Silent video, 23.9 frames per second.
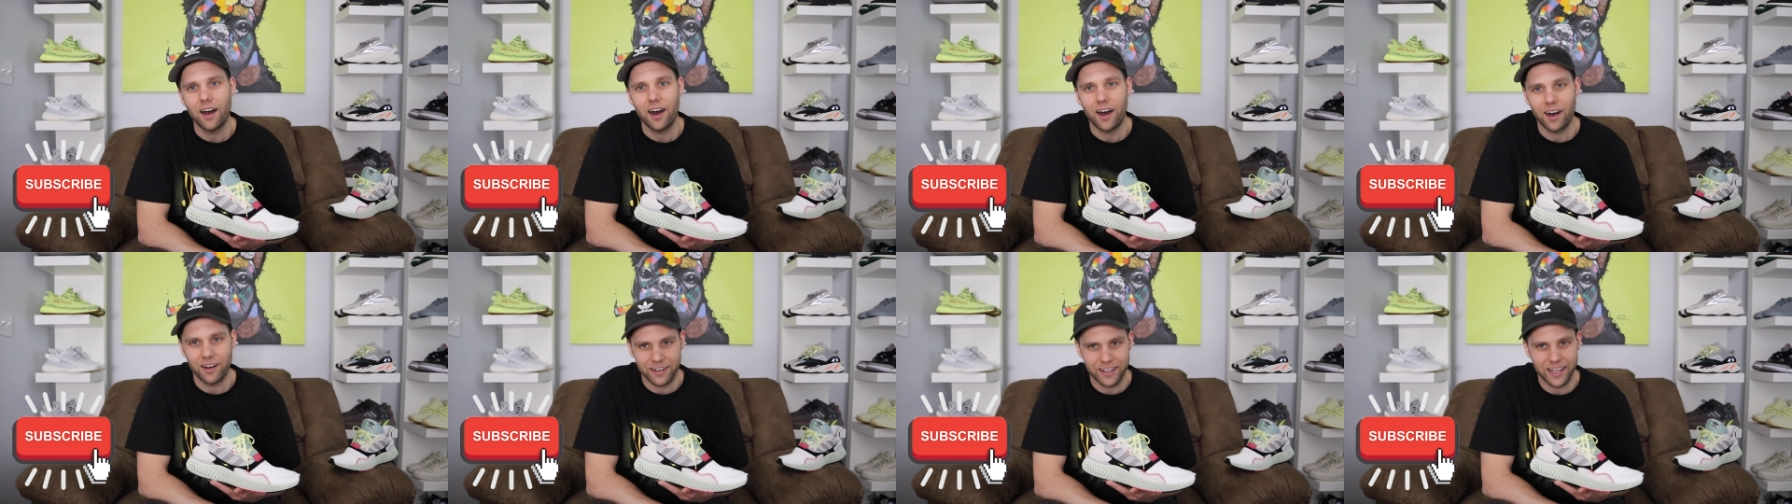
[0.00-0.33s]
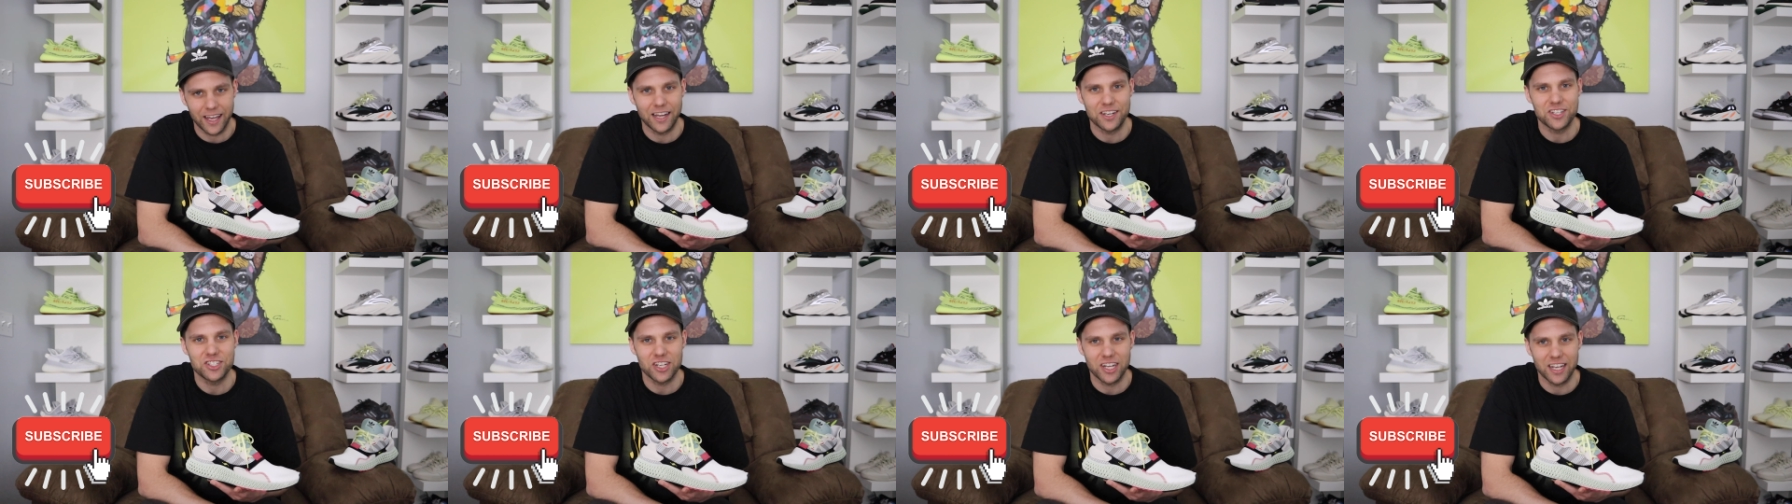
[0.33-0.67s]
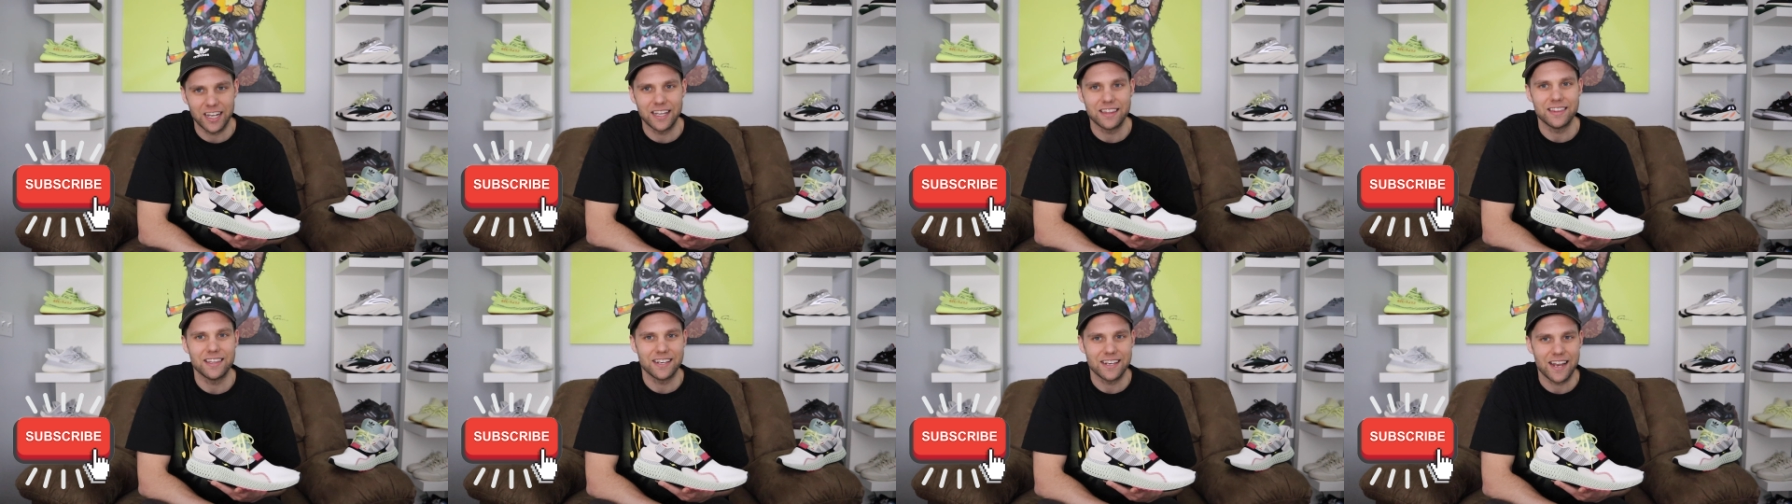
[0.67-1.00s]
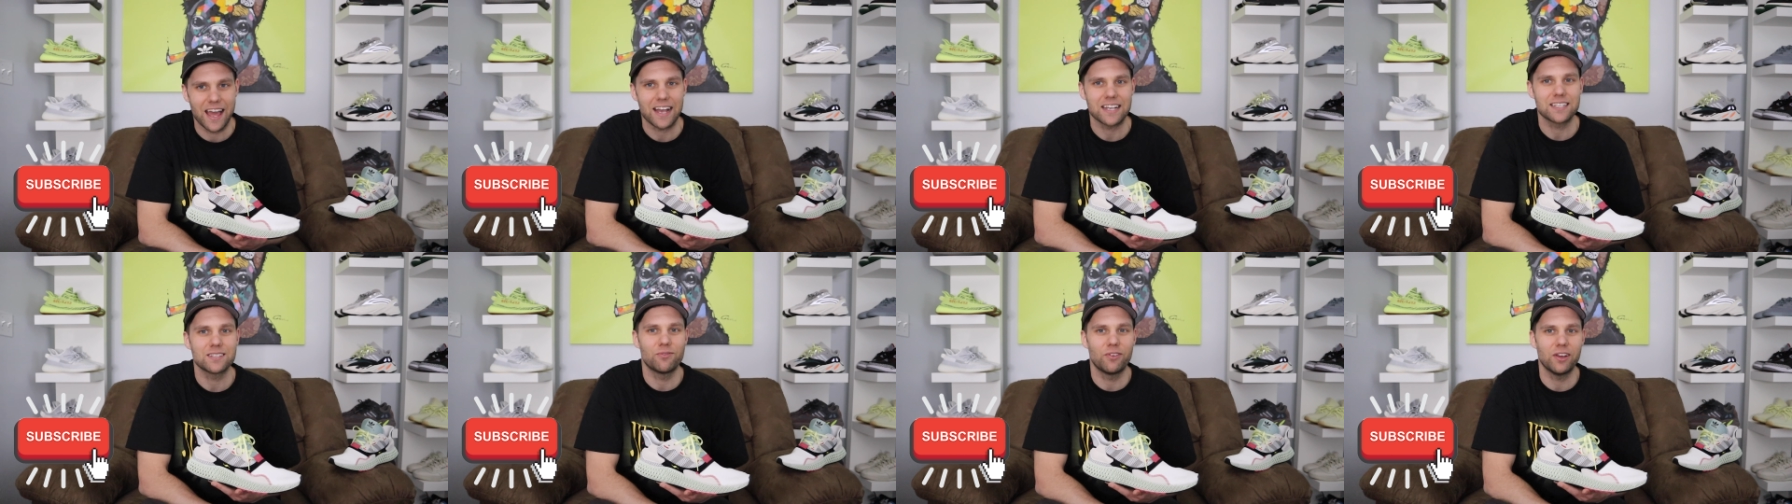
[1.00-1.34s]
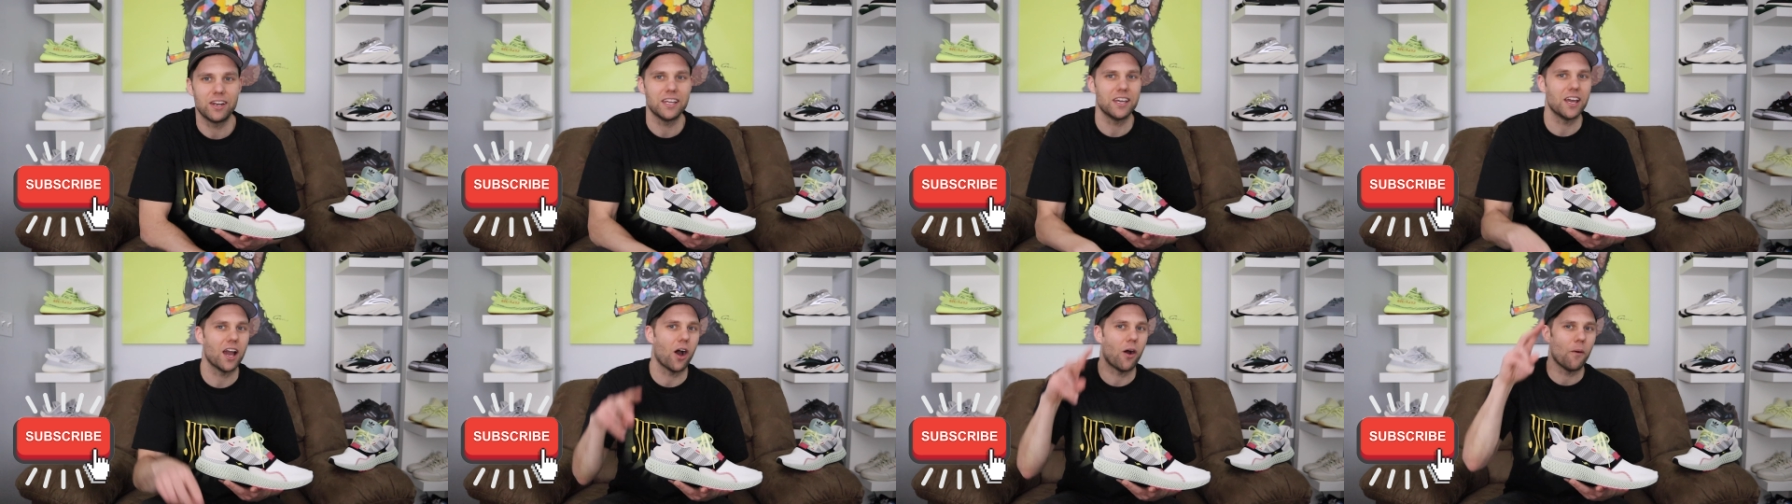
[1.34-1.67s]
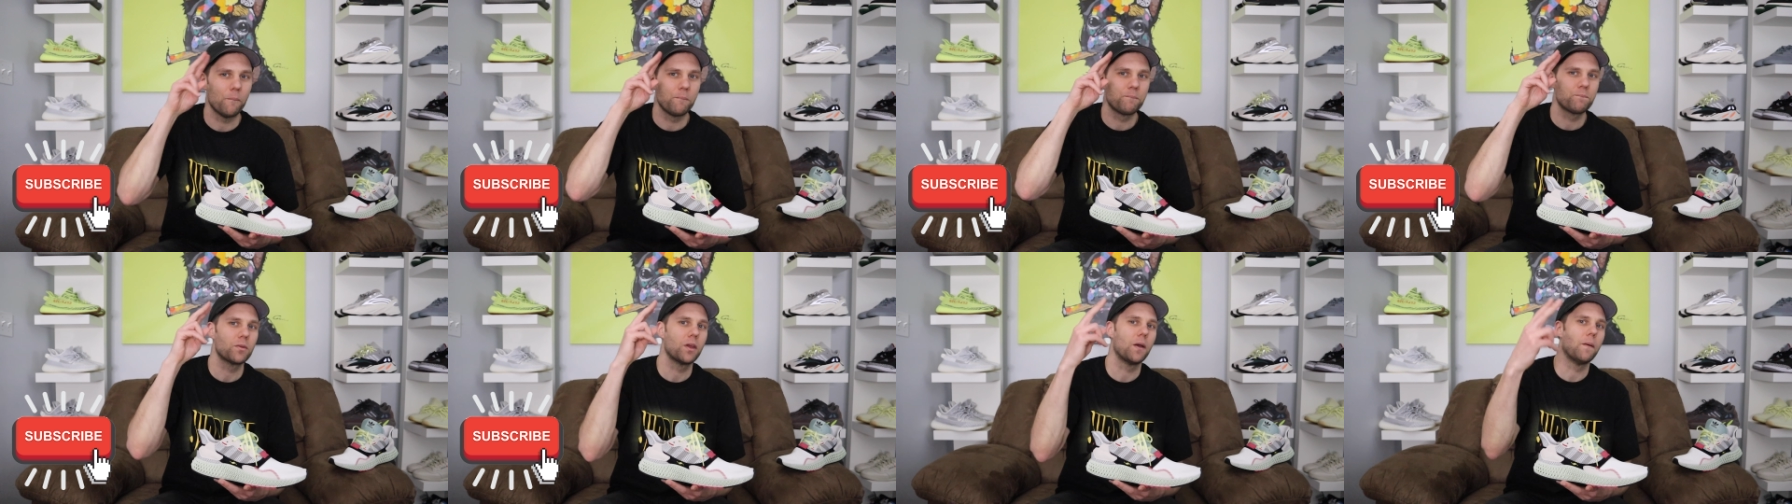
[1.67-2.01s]
I'll catch you in the next video.
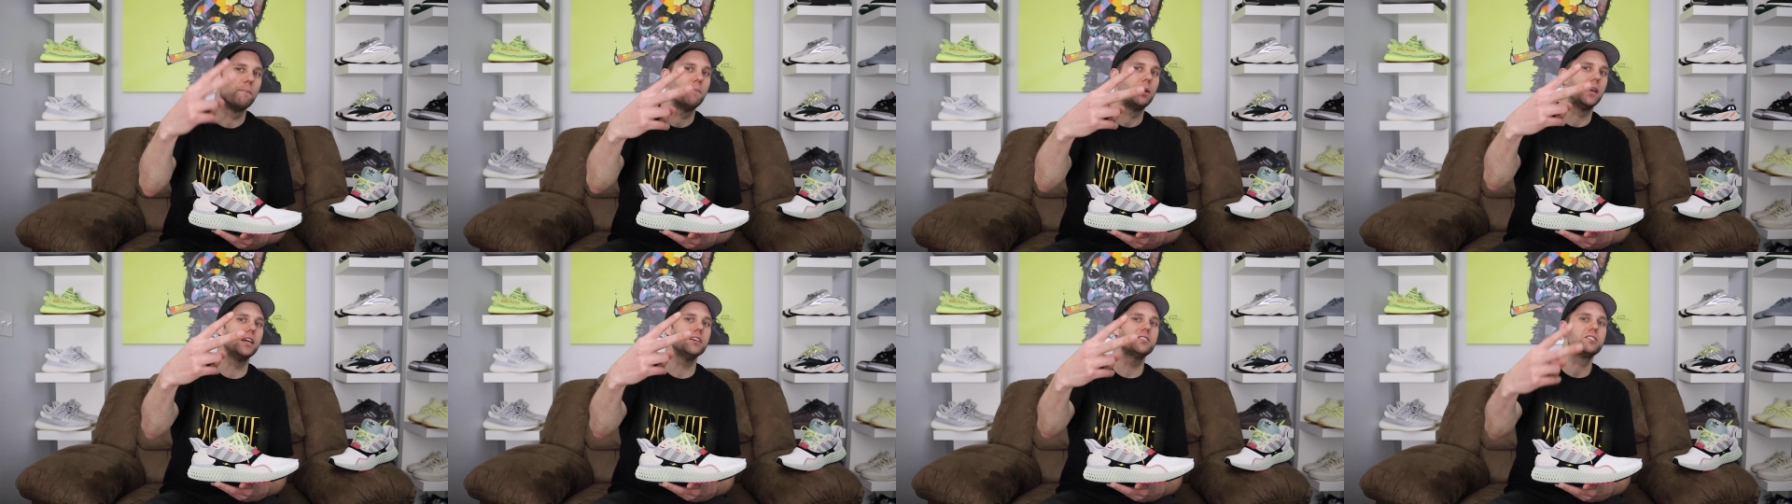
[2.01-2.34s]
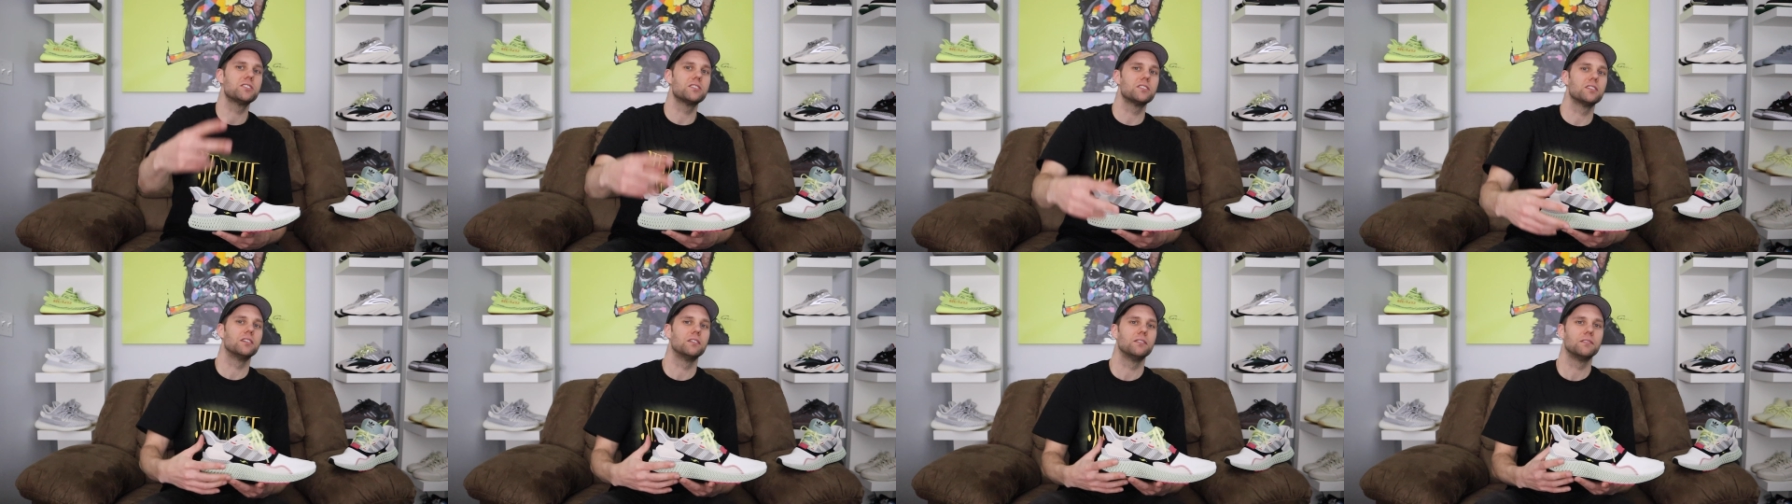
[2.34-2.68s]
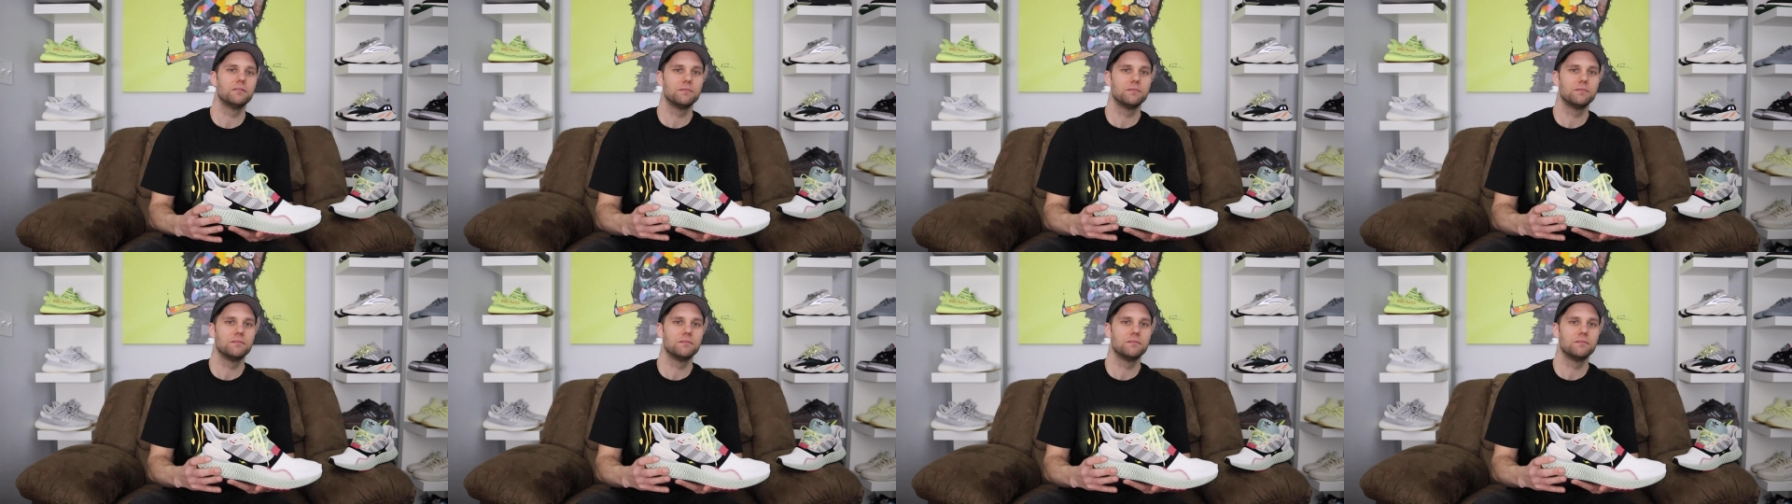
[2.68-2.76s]
Peace!